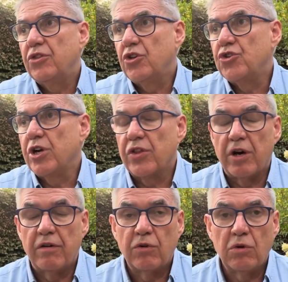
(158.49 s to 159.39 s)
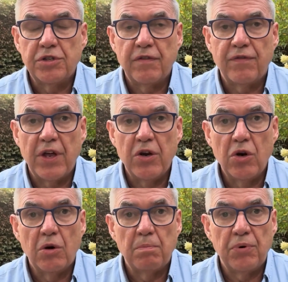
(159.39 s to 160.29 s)
the trick there, of course, if they're
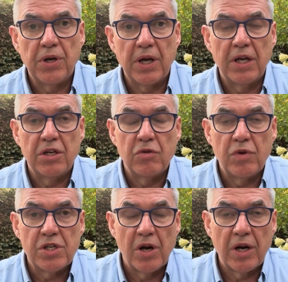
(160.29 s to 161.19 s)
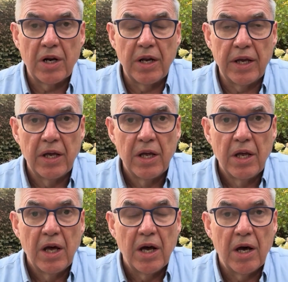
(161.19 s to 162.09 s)
not putting it into recycling
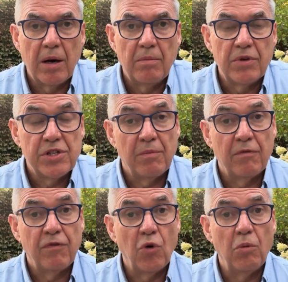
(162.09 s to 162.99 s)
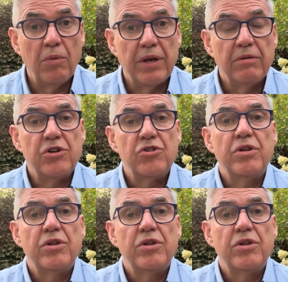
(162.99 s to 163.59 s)
um, some form, then the,